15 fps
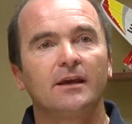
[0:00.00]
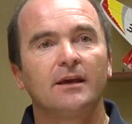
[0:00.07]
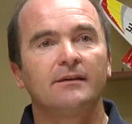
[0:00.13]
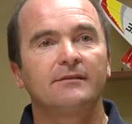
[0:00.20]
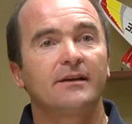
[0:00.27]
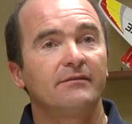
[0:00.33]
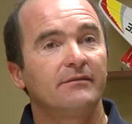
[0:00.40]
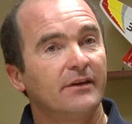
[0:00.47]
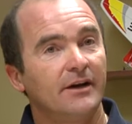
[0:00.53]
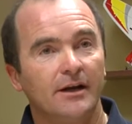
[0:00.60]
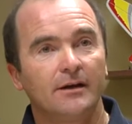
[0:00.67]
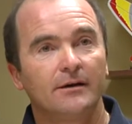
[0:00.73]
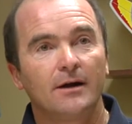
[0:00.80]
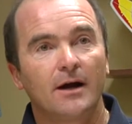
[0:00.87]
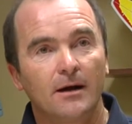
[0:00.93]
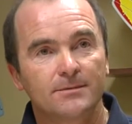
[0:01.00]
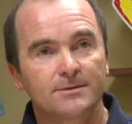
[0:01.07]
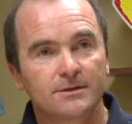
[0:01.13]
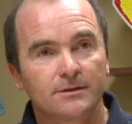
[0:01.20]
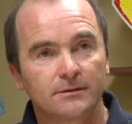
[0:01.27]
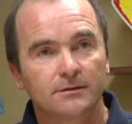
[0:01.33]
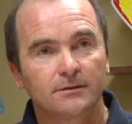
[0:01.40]
it's a very good
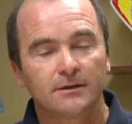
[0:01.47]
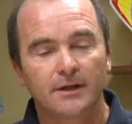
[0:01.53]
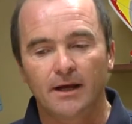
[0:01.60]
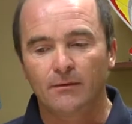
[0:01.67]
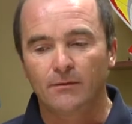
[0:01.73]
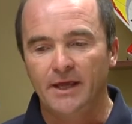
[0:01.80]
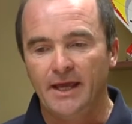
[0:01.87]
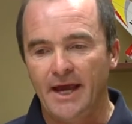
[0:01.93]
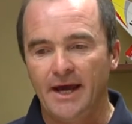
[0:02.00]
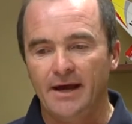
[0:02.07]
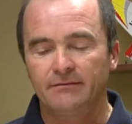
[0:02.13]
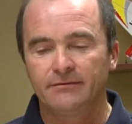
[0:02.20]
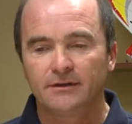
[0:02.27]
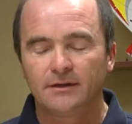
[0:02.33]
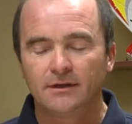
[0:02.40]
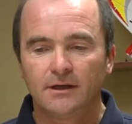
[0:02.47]
option that we have.